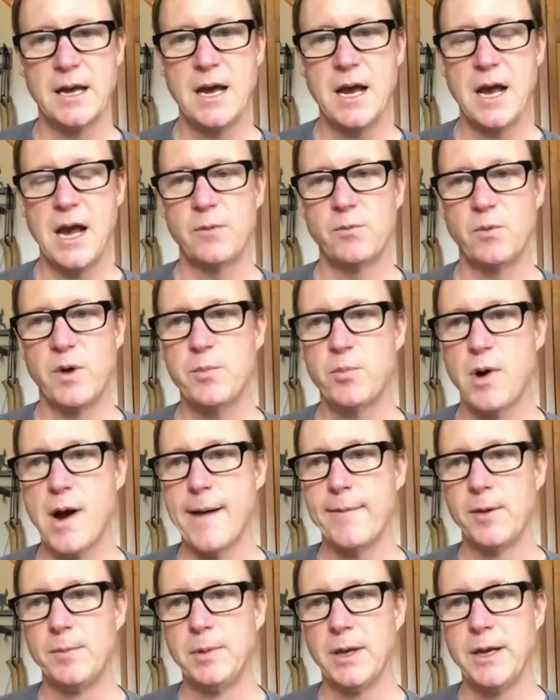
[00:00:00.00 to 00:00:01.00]
and we
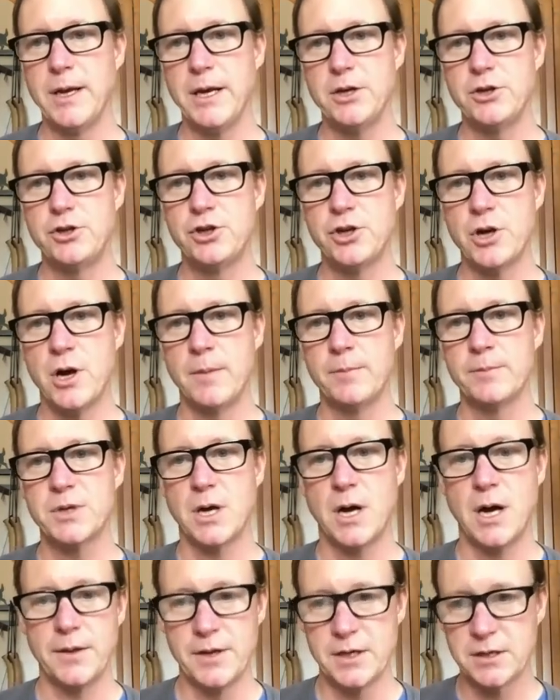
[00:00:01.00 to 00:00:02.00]
probably jumped
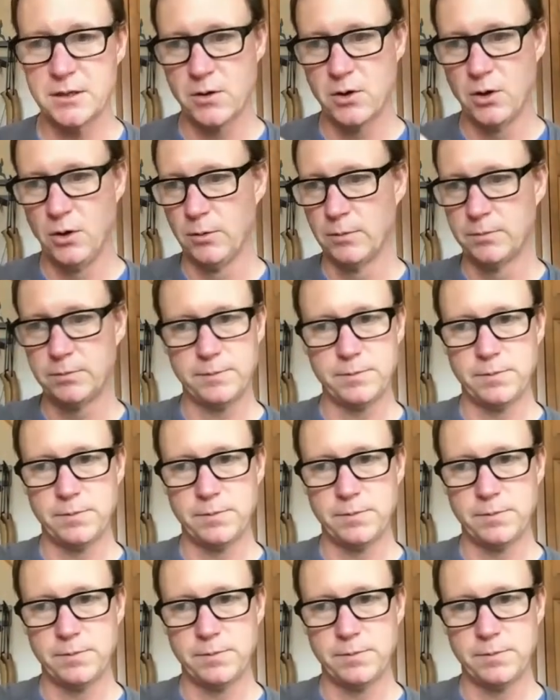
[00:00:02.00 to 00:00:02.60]
on this little